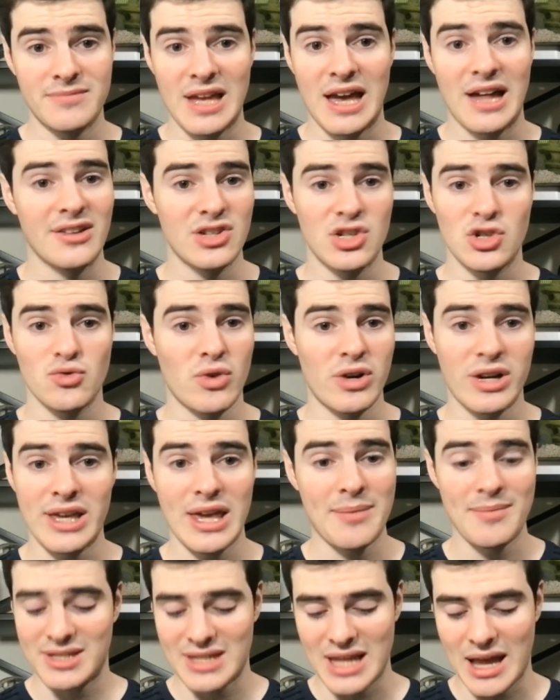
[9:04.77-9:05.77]
Dallas's run
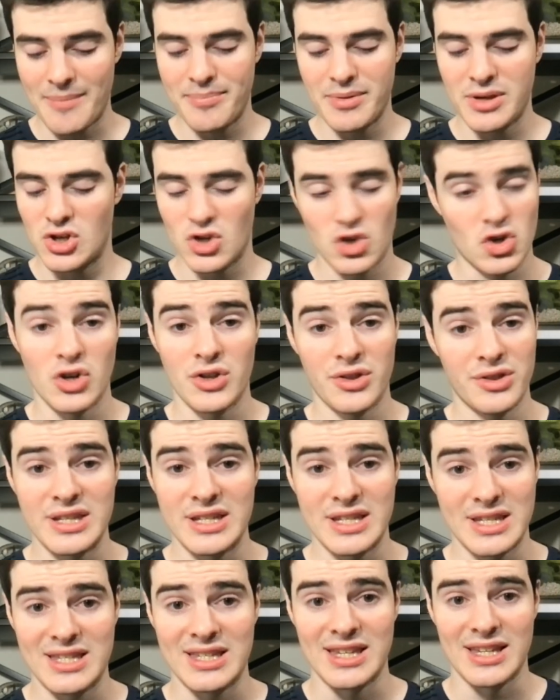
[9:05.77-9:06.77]
game has not been good
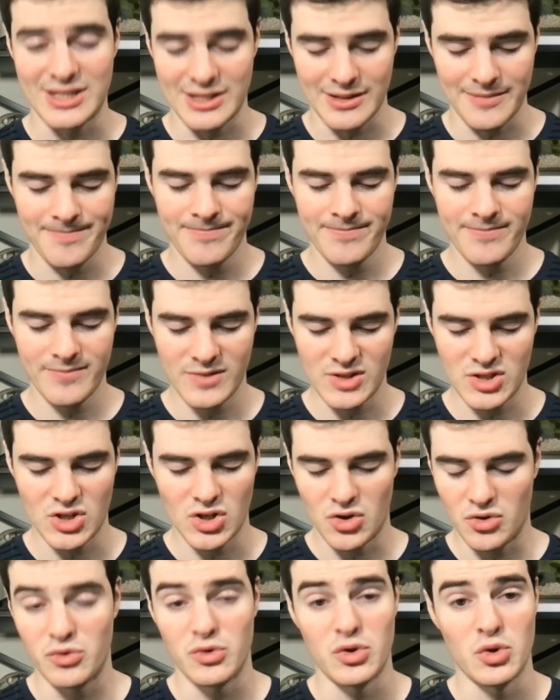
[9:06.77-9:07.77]
this season,
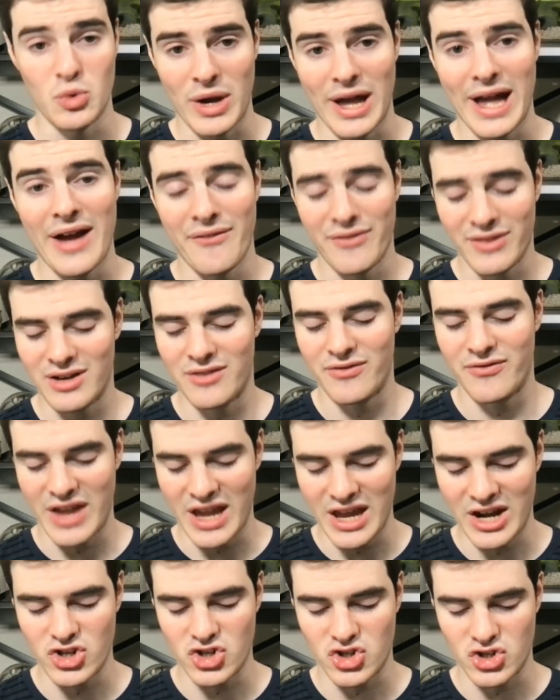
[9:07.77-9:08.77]
so you have an
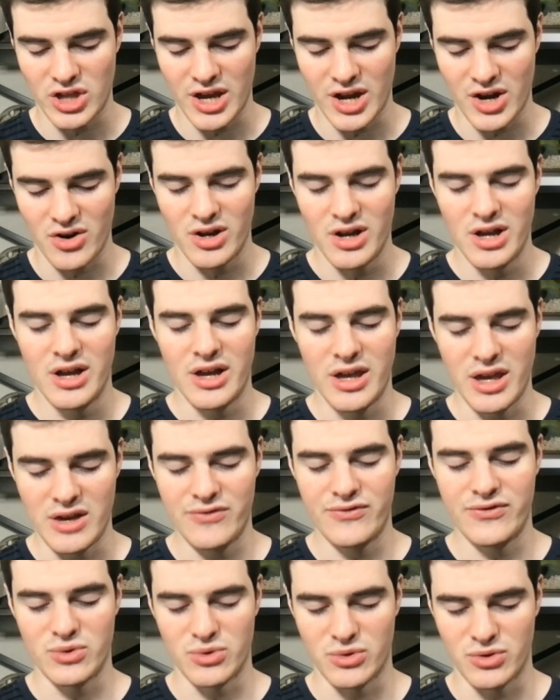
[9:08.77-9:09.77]
advantage there
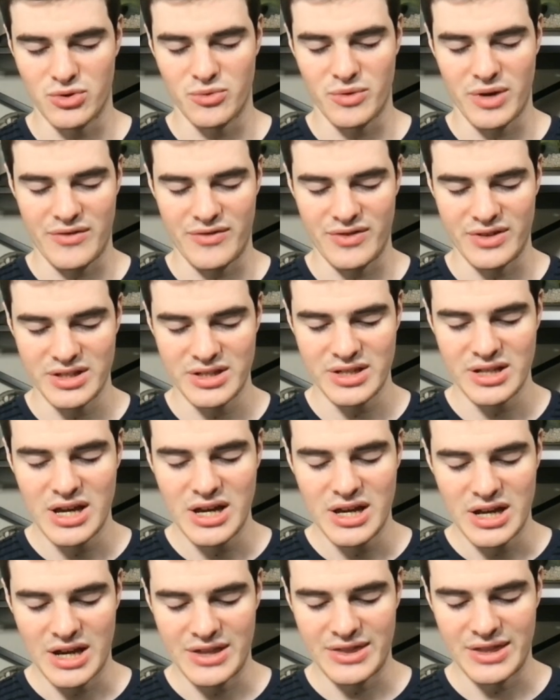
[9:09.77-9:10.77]
if you're the Ravens.
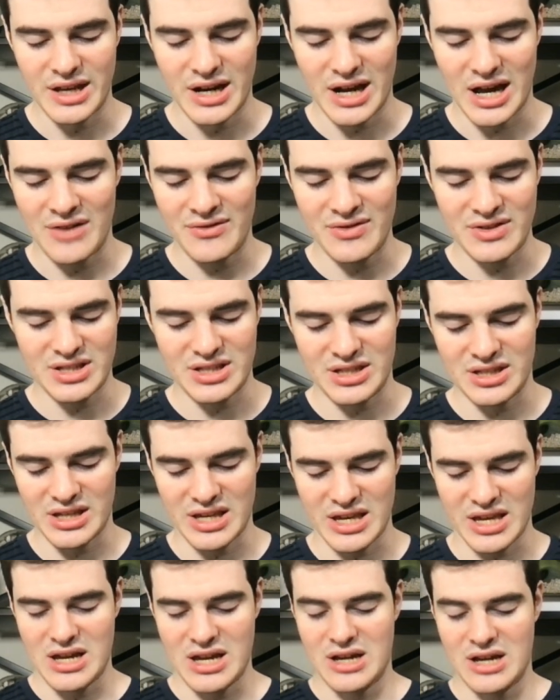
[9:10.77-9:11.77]
And then
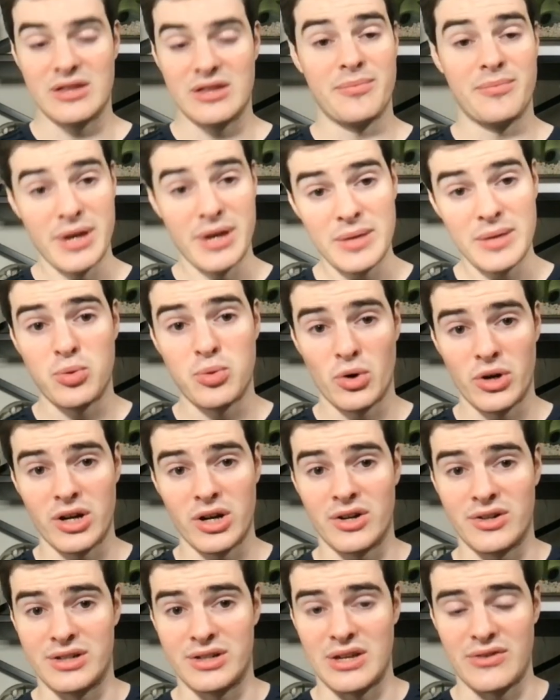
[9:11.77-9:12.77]
obviously the big point
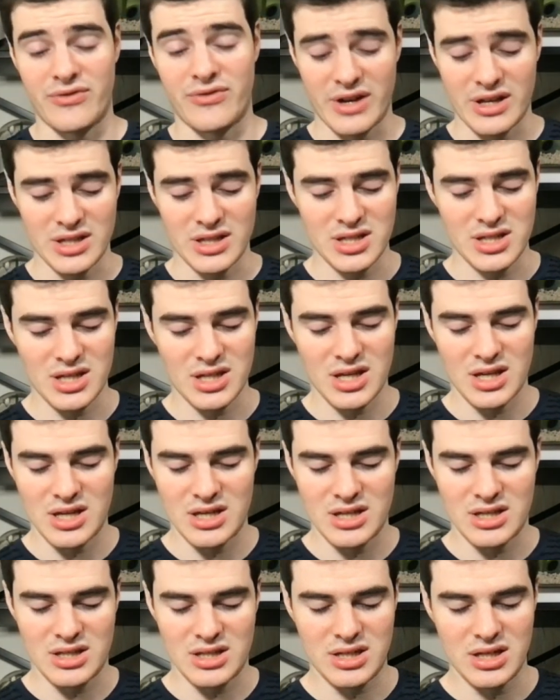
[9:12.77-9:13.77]
on defense
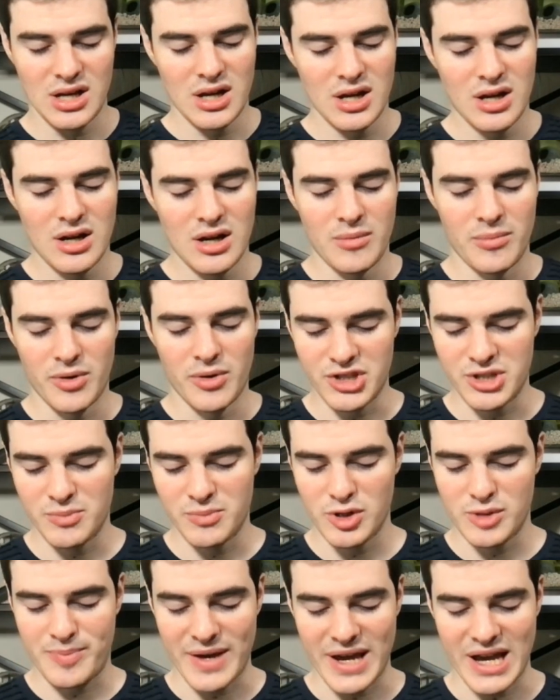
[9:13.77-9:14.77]
is
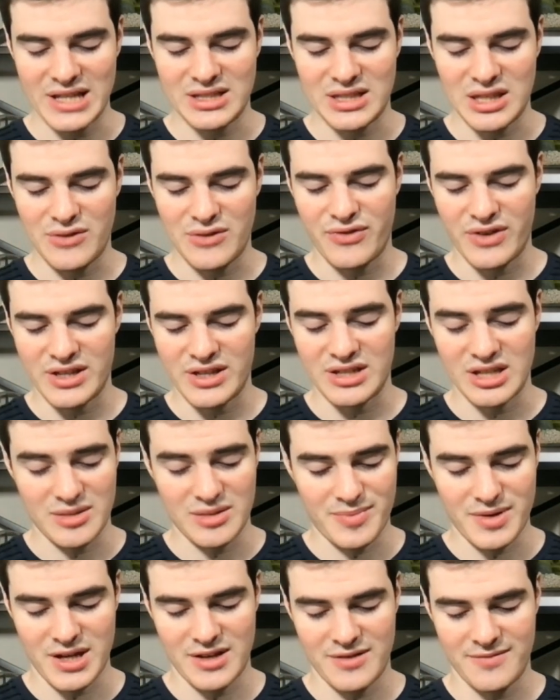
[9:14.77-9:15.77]
Baltimore's pass defense has
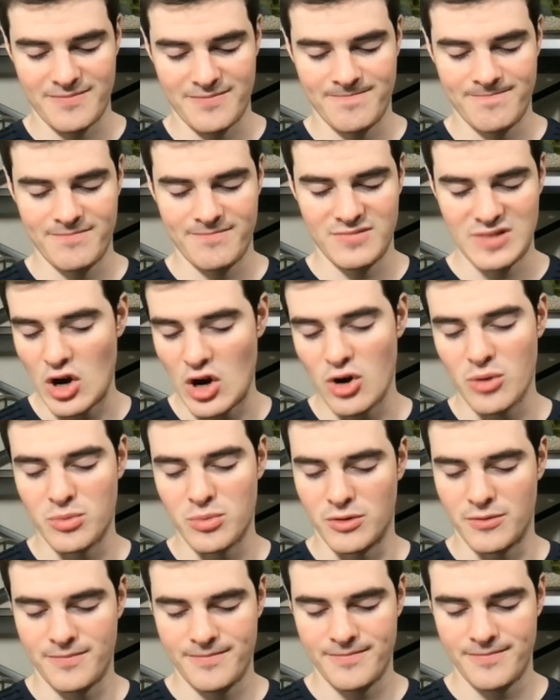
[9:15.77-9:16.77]
been terrible.